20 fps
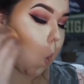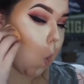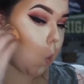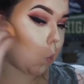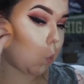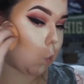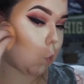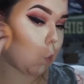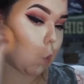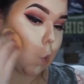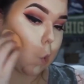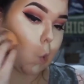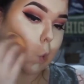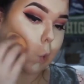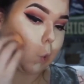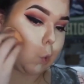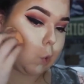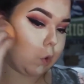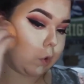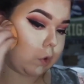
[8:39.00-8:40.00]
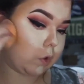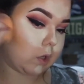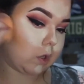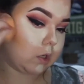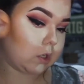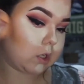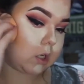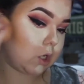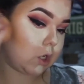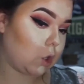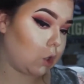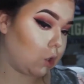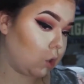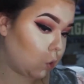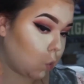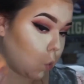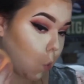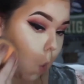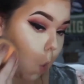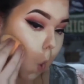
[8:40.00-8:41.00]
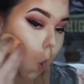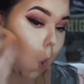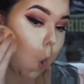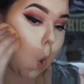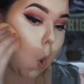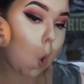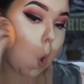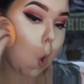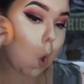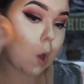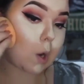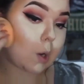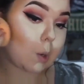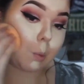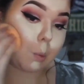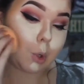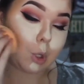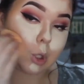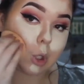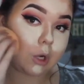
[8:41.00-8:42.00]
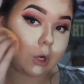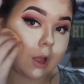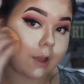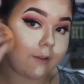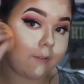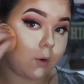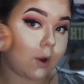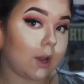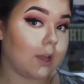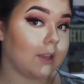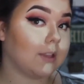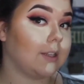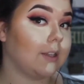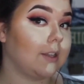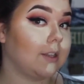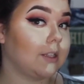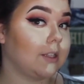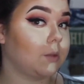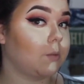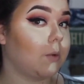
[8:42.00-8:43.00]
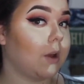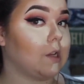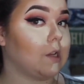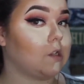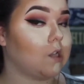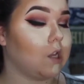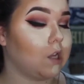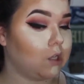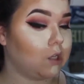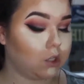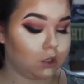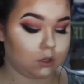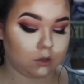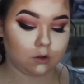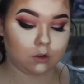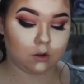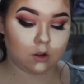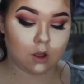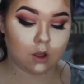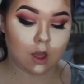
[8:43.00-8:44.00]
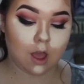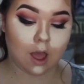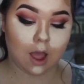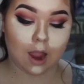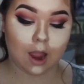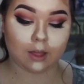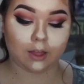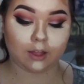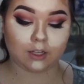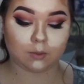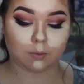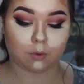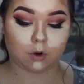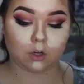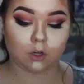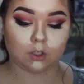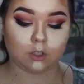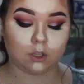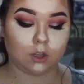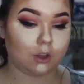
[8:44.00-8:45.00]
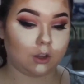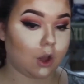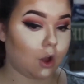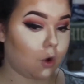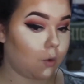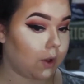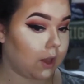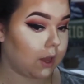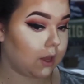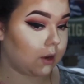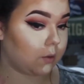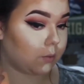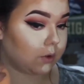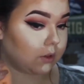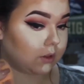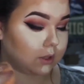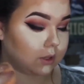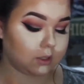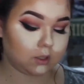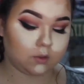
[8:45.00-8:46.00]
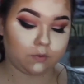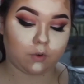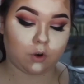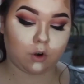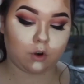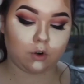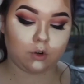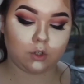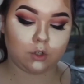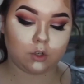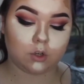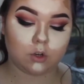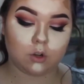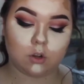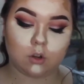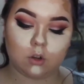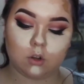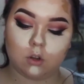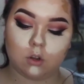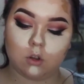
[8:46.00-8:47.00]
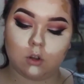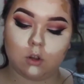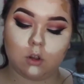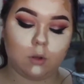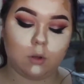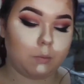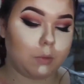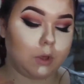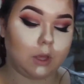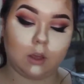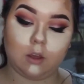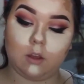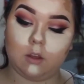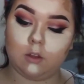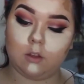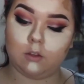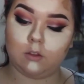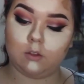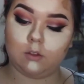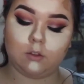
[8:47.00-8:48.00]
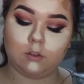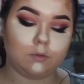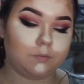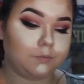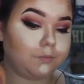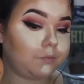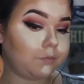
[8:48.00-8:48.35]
And so you just continue to blend your life away. And see, this is why I said I like to personally go in with this first, because